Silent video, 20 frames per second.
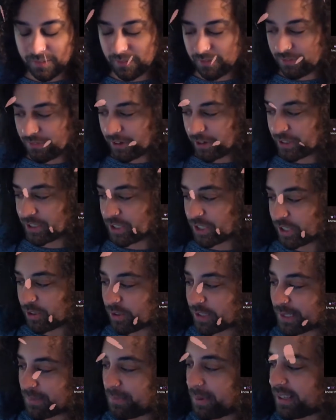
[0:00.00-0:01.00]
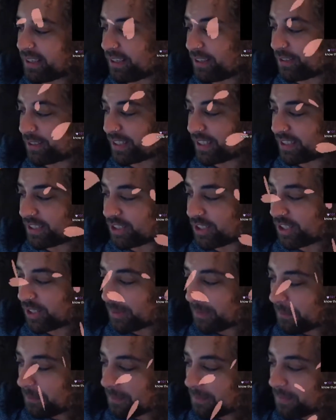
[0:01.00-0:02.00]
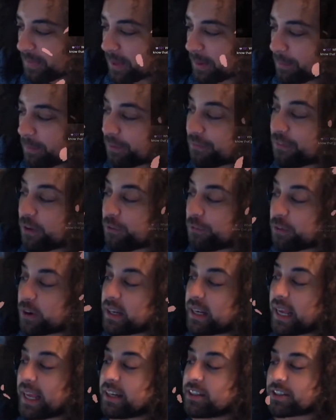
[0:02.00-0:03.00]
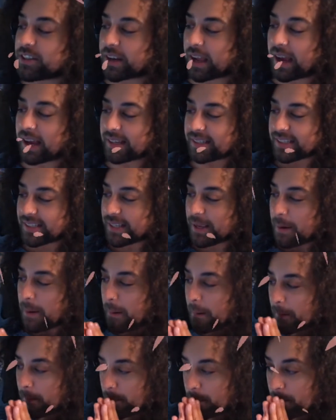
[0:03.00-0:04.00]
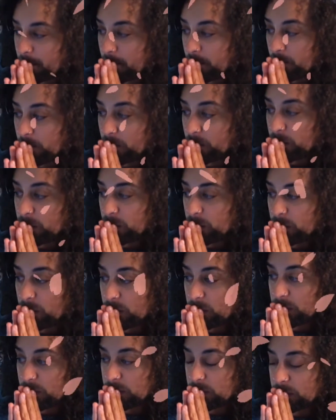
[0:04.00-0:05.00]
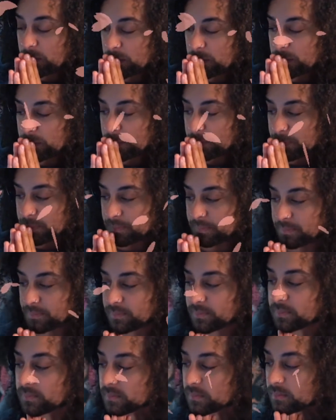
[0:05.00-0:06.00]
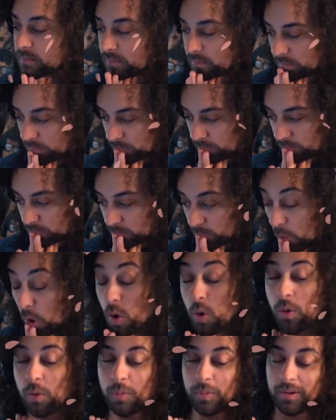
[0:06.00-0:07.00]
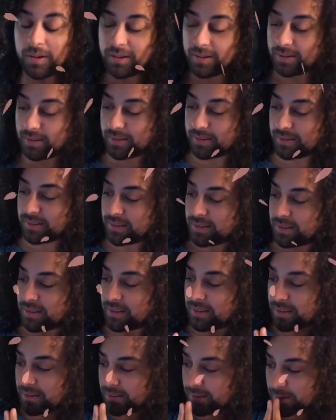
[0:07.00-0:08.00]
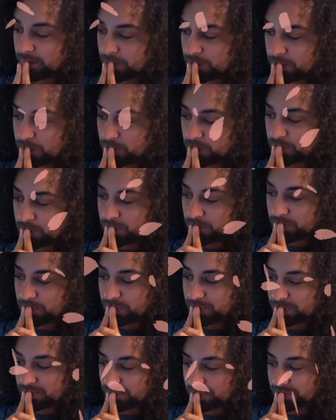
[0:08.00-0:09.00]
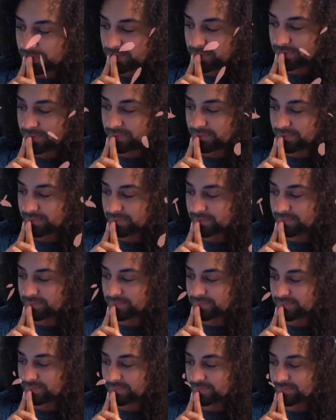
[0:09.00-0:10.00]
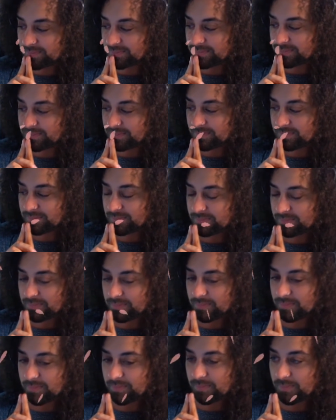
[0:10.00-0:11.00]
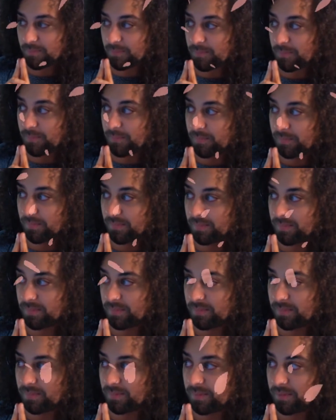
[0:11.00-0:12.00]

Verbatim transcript: very generous bit usage. But feel free to enter, guys. What is the first game you fell in love with and why? Oh. You know that game, the one you couldn't stop thinking about playing while you were away from it.